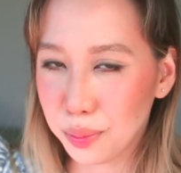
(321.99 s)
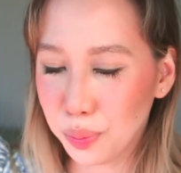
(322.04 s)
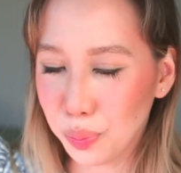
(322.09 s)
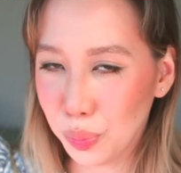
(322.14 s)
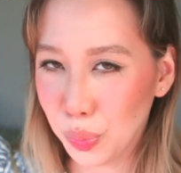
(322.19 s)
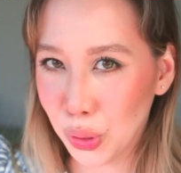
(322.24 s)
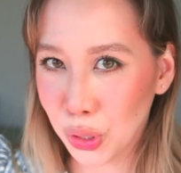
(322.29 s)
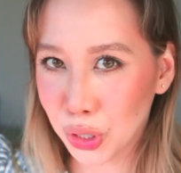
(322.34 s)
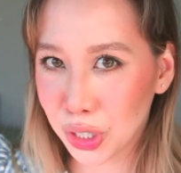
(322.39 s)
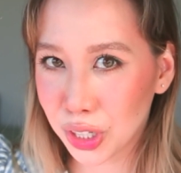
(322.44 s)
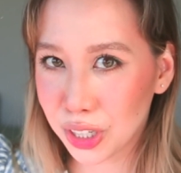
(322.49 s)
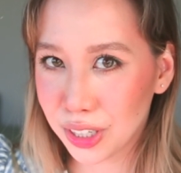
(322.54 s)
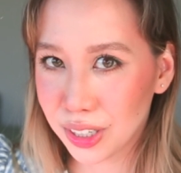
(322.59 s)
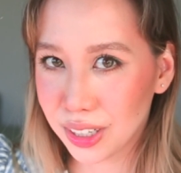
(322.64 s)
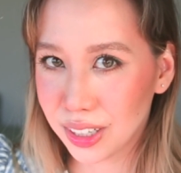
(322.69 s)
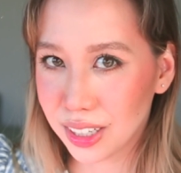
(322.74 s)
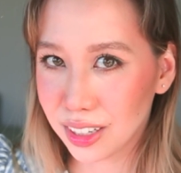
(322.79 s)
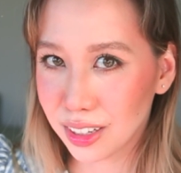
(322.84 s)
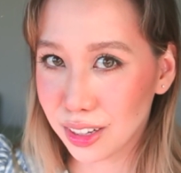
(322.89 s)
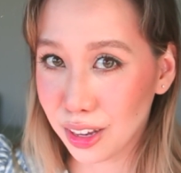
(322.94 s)
book
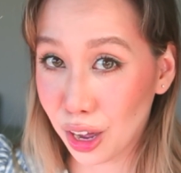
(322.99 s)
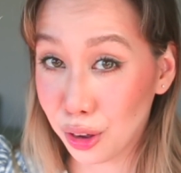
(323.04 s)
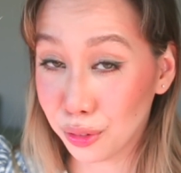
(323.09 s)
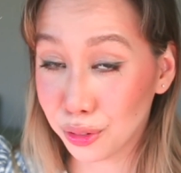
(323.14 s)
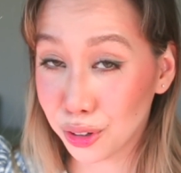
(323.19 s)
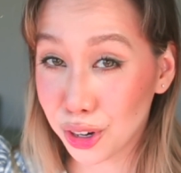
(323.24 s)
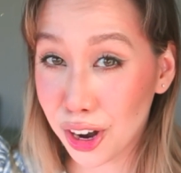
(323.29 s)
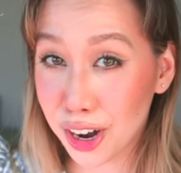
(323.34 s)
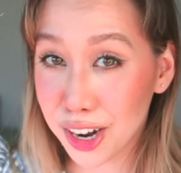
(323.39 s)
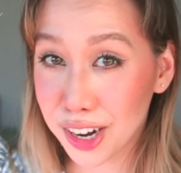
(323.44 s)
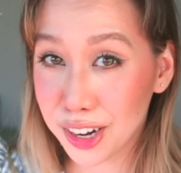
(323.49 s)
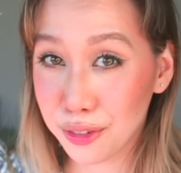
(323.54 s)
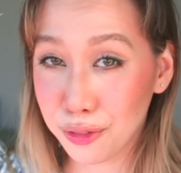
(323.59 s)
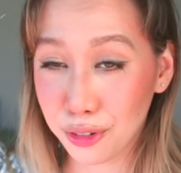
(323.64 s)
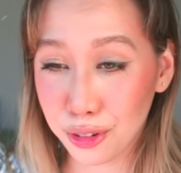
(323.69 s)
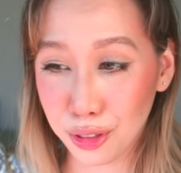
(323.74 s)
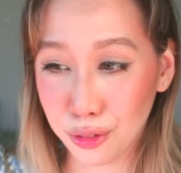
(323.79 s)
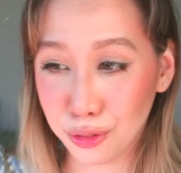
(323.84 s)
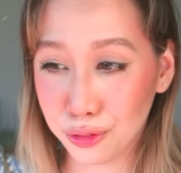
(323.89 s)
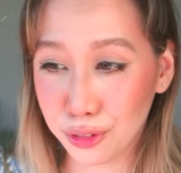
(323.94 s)
cover art
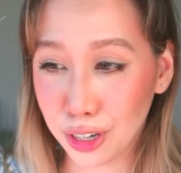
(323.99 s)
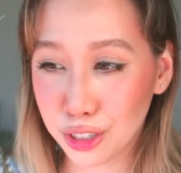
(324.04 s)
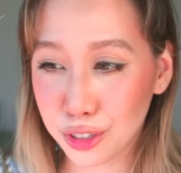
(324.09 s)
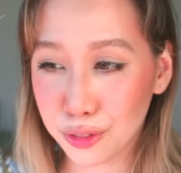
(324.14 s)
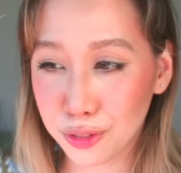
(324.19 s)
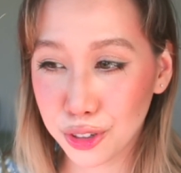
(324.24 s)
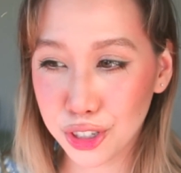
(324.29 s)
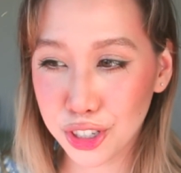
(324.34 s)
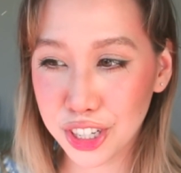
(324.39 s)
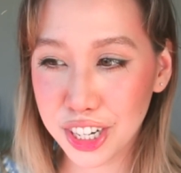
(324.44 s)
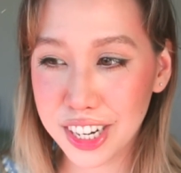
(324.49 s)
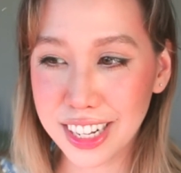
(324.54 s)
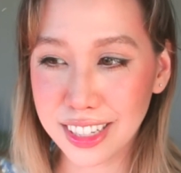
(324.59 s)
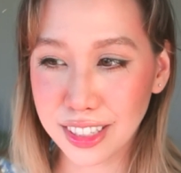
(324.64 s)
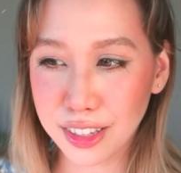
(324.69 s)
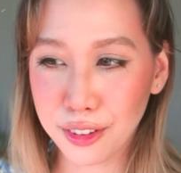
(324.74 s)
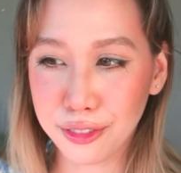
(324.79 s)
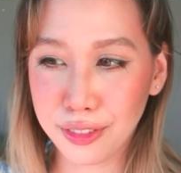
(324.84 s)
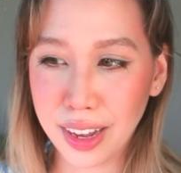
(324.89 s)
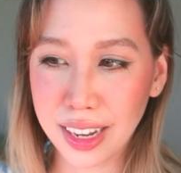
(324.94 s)
for the French version is
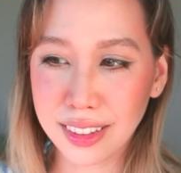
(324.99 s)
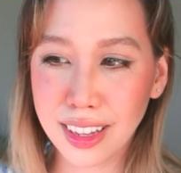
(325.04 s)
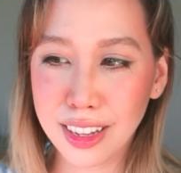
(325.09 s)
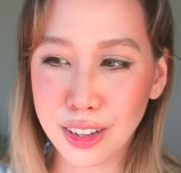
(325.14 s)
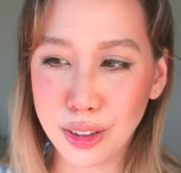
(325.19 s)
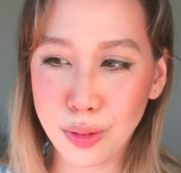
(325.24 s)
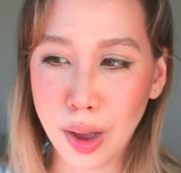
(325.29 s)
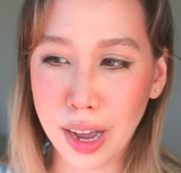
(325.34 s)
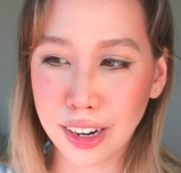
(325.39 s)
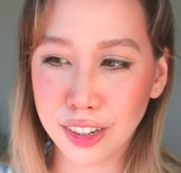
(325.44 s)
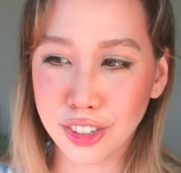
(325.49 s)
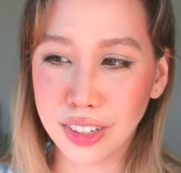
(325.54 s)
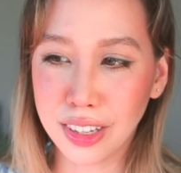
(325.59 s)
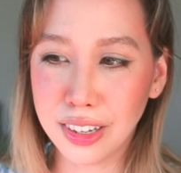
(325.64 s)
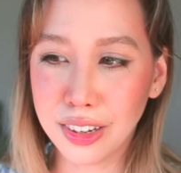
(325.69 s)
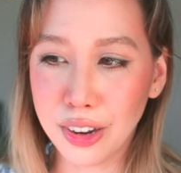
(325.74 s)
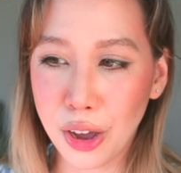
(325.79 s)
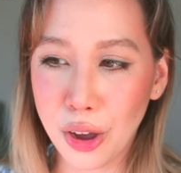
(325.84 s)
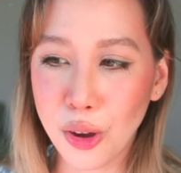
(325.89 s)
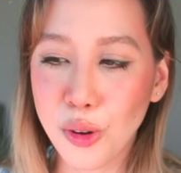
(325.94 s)
the fact that you actually
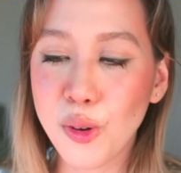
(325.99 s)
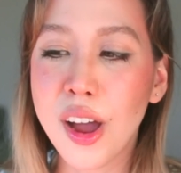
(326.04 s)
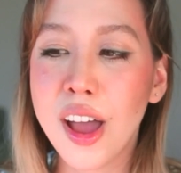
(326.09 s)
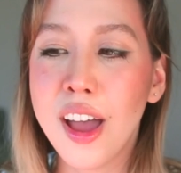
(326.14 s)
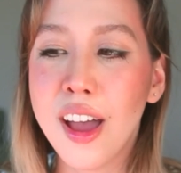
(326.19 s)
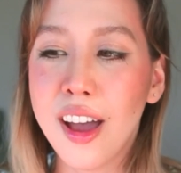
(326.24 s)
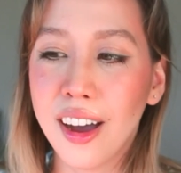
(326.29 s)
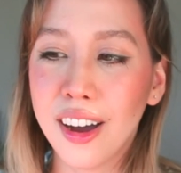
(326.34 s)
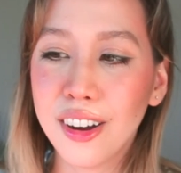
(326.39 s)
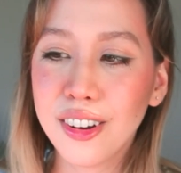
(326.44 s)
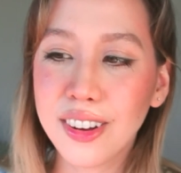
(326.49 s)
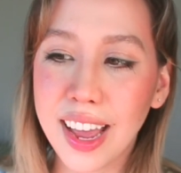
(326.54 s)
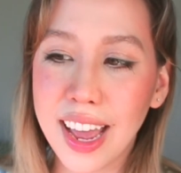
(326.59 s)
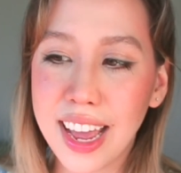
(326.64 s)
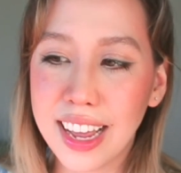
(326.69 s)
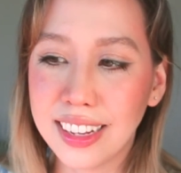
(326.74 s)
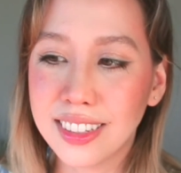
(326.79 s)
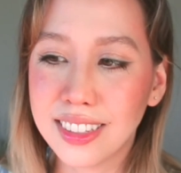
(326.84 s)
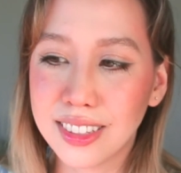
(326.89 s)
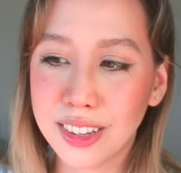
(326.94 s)
know,
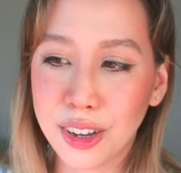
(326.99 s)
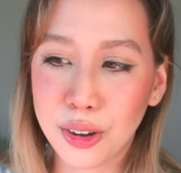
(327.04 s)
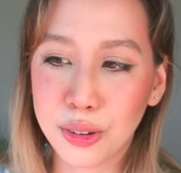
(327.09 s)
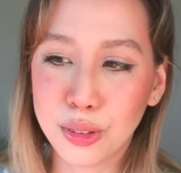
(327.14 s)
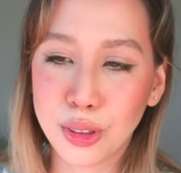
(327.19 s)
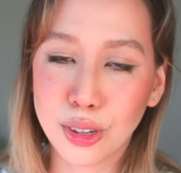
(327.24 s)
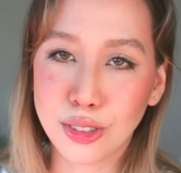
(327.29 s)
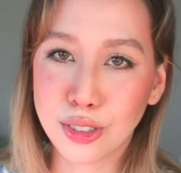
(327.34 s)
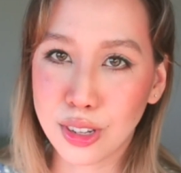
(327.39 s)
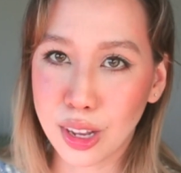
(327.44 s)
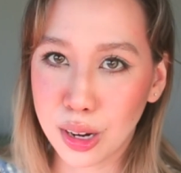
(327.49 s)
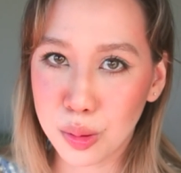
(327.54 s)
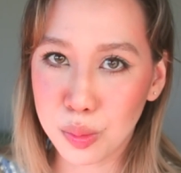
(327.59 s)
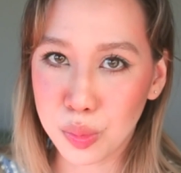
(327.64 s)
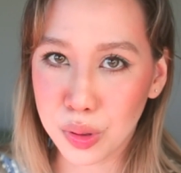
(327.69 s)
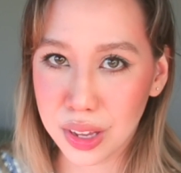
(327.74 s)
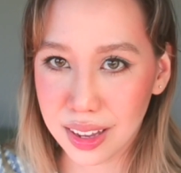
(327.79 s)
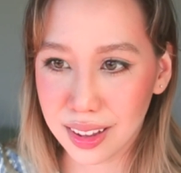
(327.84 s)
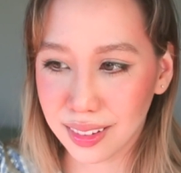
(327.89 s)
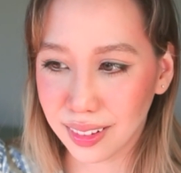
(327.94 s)
okay, so there's gonna
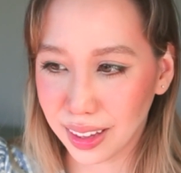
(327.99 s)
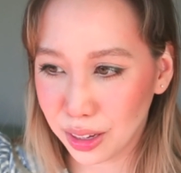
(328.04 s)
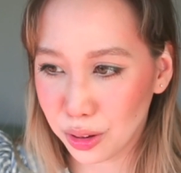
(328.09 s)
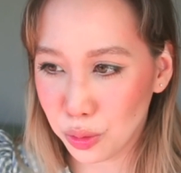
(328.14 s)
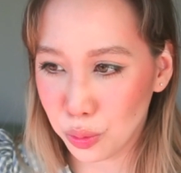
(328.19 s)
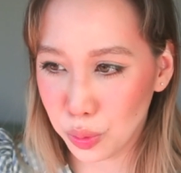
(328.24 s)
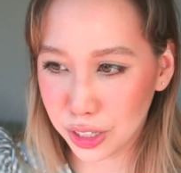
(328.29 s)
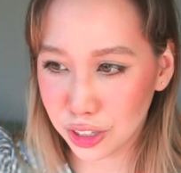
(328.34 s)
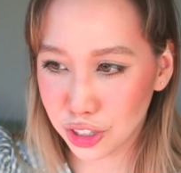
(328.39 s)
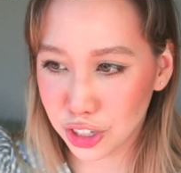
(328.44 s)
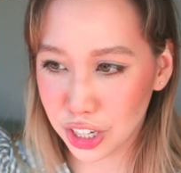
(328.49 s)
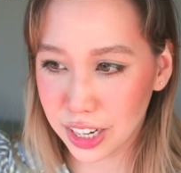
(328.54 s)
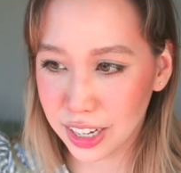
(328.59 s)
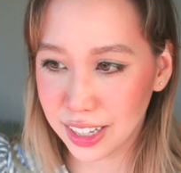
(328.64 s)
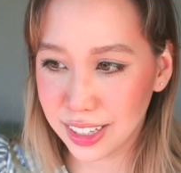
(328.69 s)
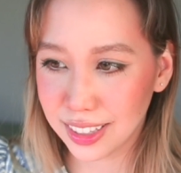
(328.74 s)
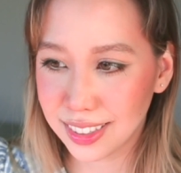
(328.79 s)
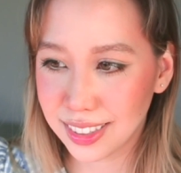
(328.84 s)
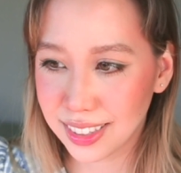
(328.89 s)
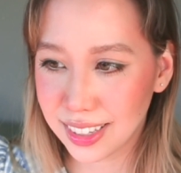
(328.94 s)
be like
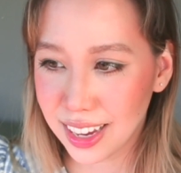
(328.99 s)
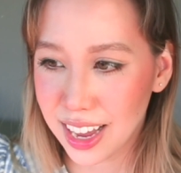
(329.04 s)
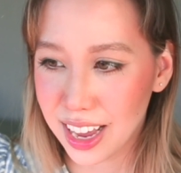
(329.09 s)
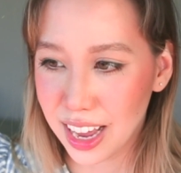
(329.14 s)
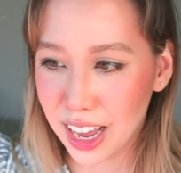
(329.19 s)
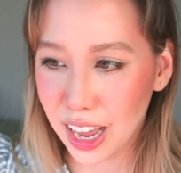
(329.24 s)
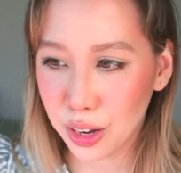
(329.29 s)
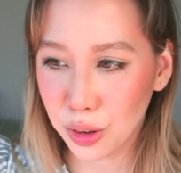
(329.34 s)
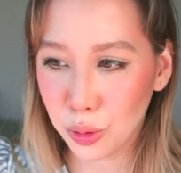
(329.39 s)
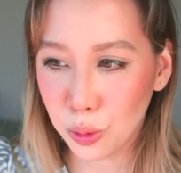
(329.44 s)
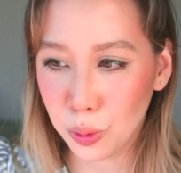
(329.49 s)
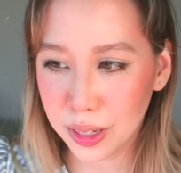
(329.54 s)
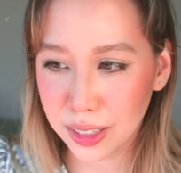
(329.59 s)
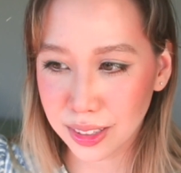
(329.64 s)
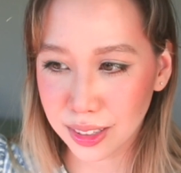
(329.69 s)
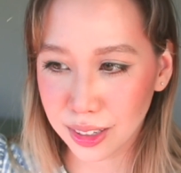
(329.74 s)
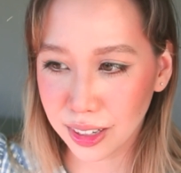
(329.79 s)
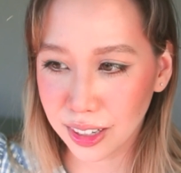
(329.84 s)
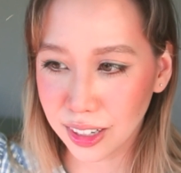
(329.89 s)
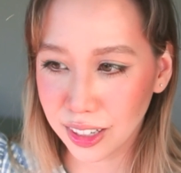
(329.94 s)
witches and
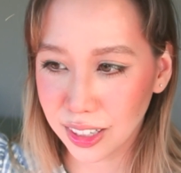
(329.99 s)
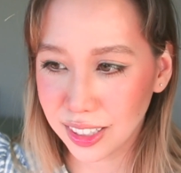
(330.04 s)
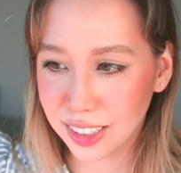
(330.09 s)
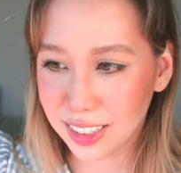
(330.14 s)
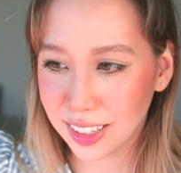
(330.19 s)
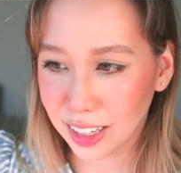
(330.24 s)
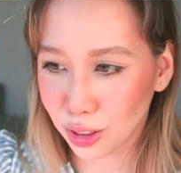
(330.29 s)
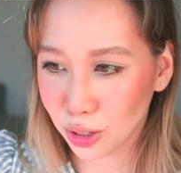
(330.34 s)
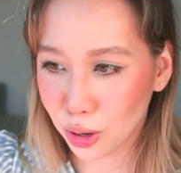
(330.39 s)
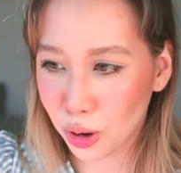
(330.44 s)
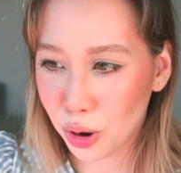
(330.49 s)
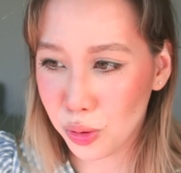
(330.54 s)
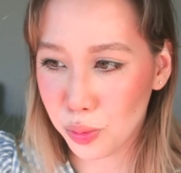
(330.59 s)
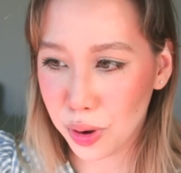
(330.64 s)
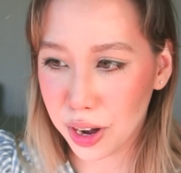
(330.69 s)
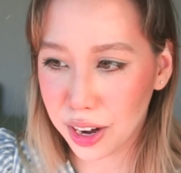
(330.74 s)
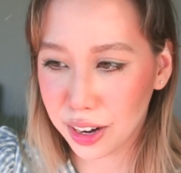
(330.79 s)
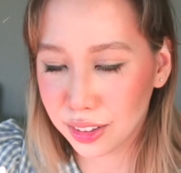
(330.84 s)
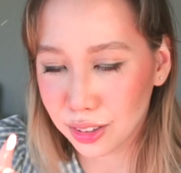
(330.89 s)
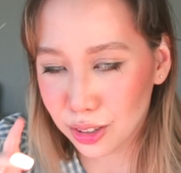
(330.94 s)
wizards, like they're all
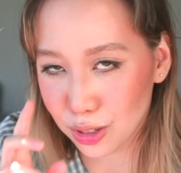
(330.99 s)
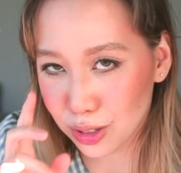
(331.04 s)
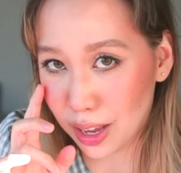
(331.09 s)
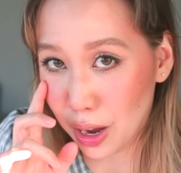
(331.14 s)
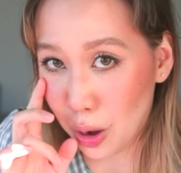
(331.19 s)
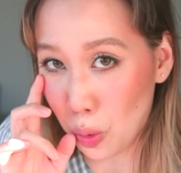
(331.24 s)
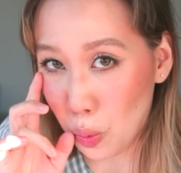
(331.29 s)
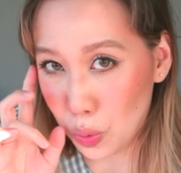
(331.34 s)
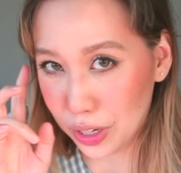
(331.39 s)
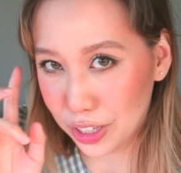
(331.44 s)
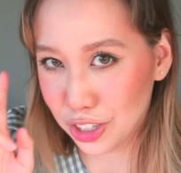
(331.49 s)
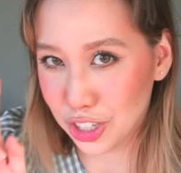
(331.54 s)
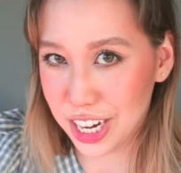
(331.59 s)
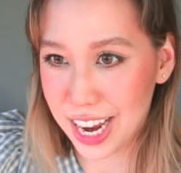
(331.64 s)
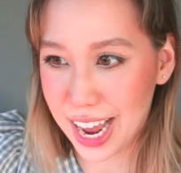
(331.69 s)
wearing those like witchy